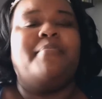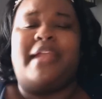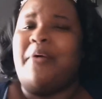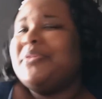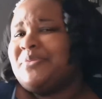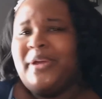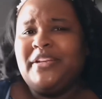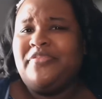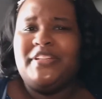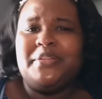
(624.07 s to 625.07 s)
But I was
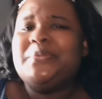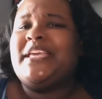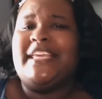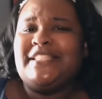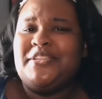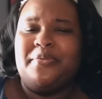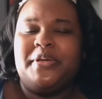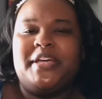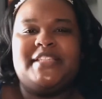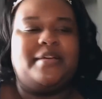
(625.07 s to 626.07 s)
ready for them to get to
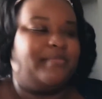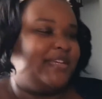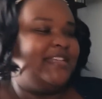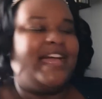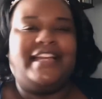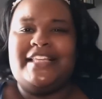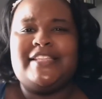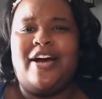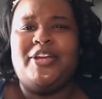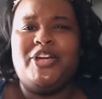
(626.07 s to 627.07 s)
it, because I'm thinking, like, it's
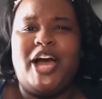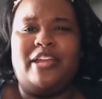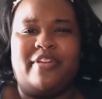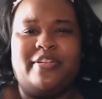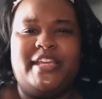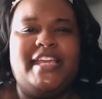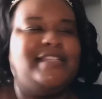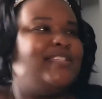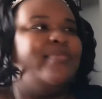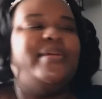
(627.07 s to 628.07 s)
called a Colorado
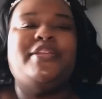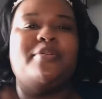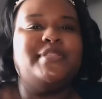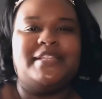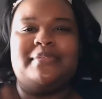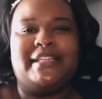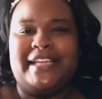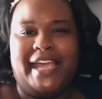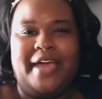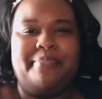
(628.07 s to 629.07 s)
Kid, so we know something
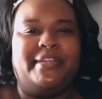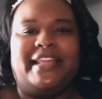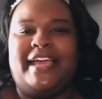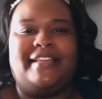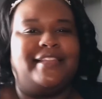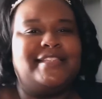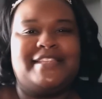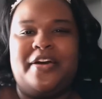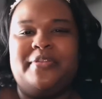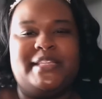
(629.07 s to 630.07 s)
that happened. Like, let's
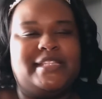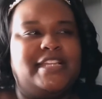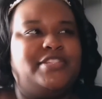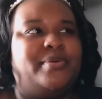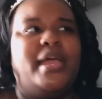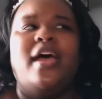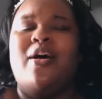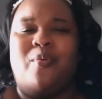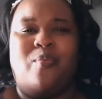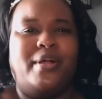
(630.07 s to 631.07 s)
go, let's get to it.
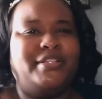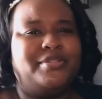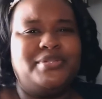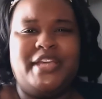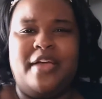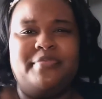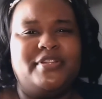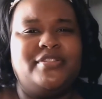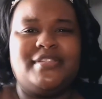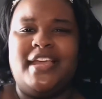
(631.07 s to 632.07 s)
1-2
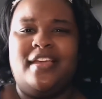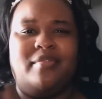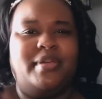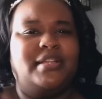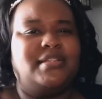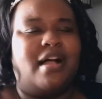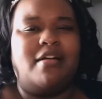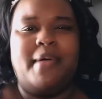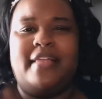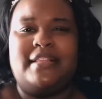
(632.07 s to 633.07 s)
chapters, we can
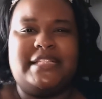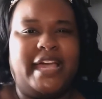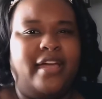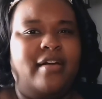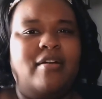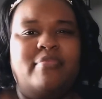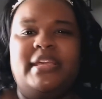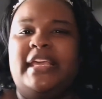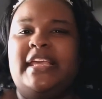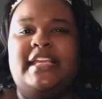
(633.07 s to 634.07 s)
talk about the town, we
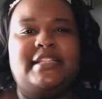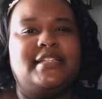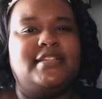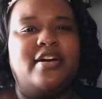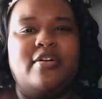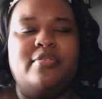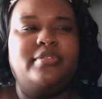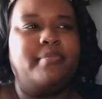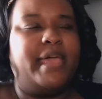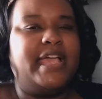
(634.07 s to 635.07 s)
can get to know
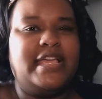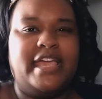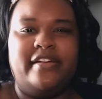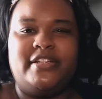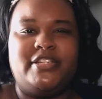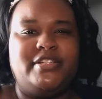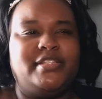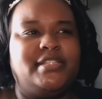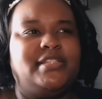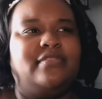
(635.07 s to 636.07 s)
the main
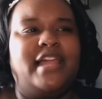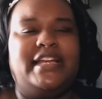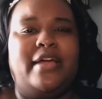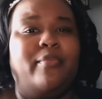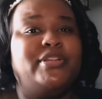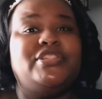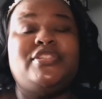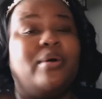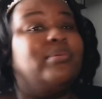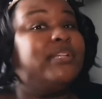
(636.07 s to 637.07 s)
characters and stuff like that, which
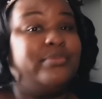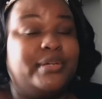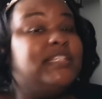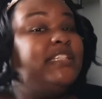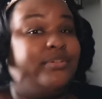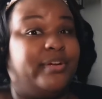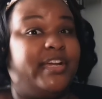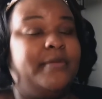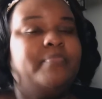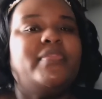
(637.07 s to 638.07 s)
is only really
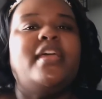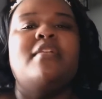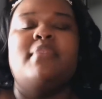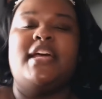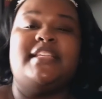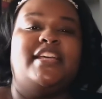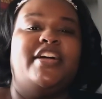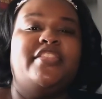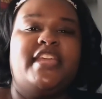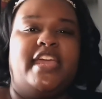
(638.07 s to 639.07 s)
3, because the
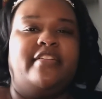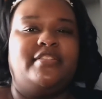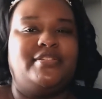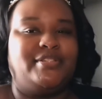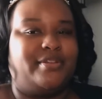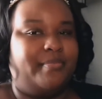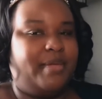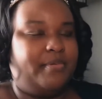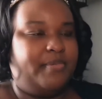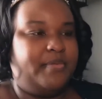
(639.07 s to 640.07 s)
other characters are
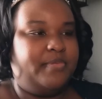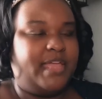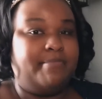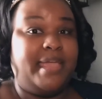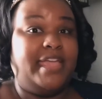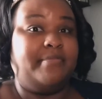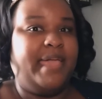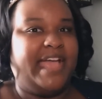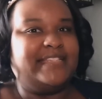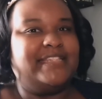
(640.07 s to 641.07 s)
maybe people they met in
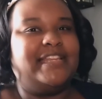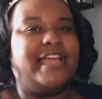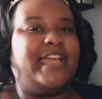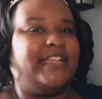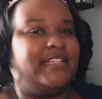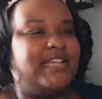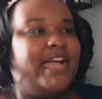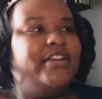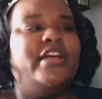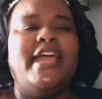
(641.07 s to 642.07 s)
passing, like at the
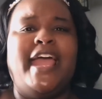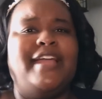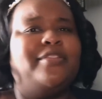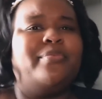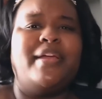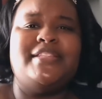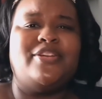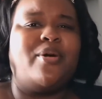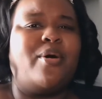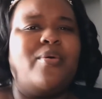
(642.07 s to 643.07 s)
diner, and the
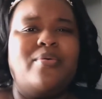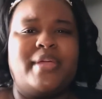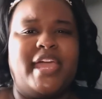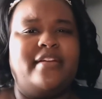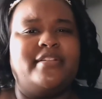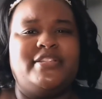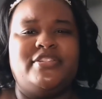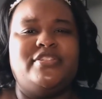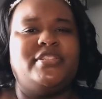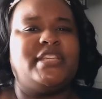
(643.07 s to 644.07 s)
rest are old
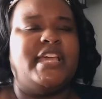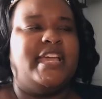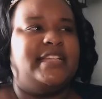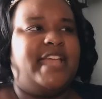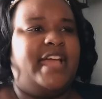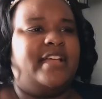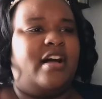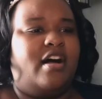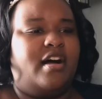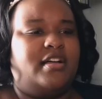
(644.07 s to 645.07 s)
characters that
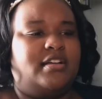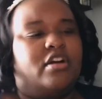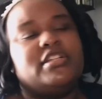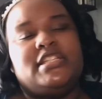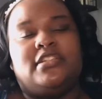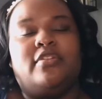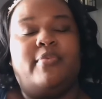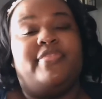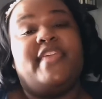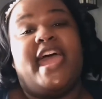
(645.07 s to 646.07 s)
are dealing
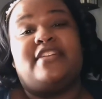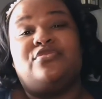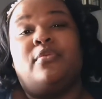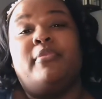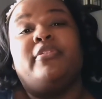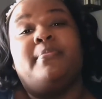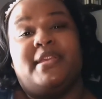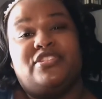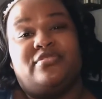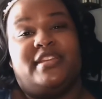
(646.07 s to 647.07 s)
with the actual murder
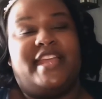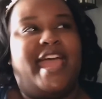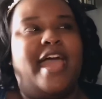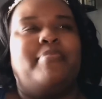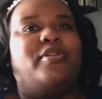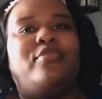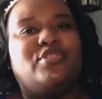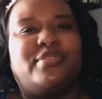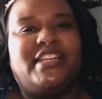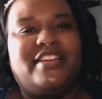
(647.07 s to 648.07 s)
mystery that happened over
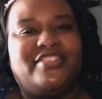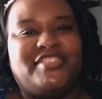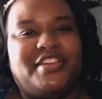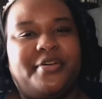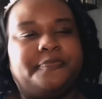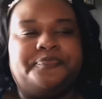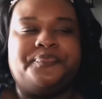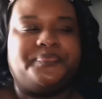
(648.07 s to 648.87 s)
20 years ago.